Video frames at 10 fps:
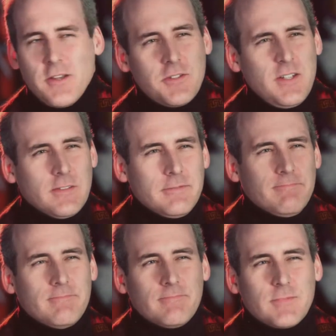Still,
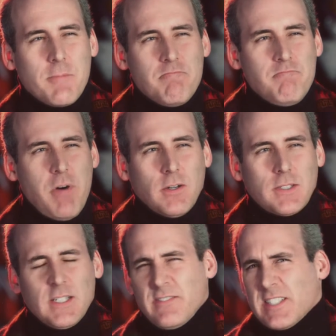the
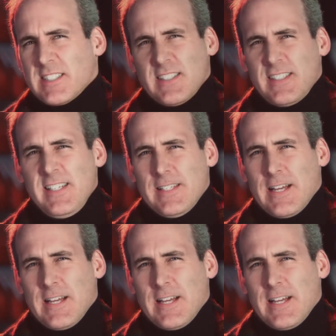bark of a sea